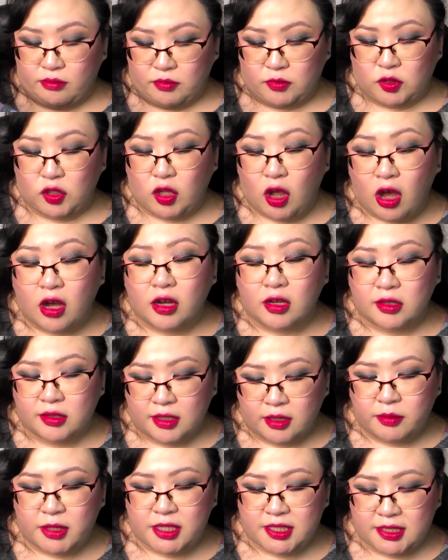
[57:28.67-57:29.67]
long
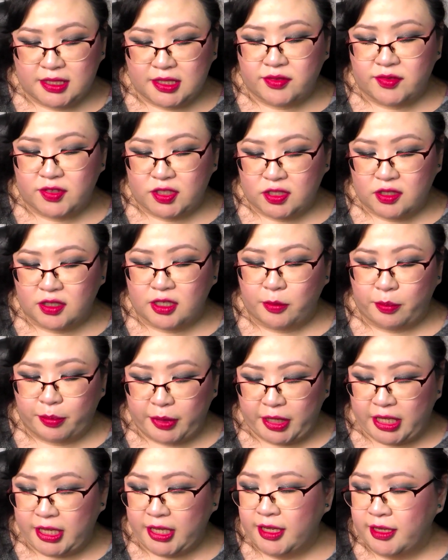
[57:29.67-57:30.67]
that my sleeve is going to
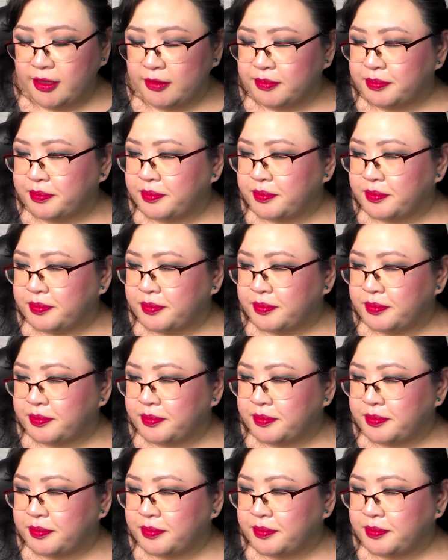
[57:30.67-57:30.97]
be.